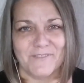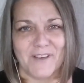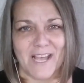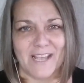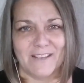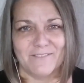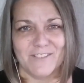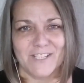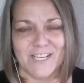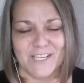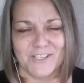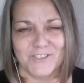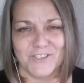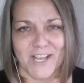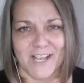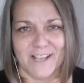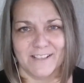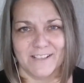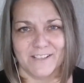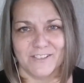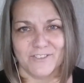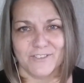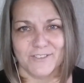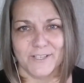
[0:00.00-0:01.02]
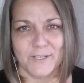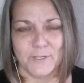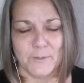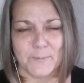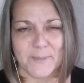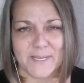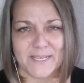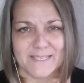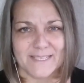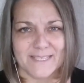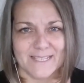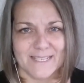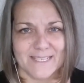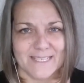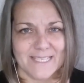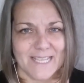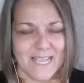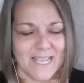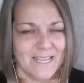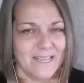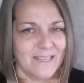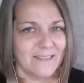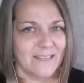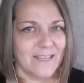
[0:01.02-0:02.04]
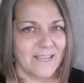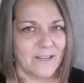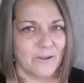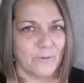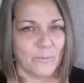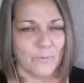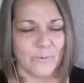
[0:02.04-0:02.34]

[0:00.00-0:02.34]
5-day challenge, little pieces, like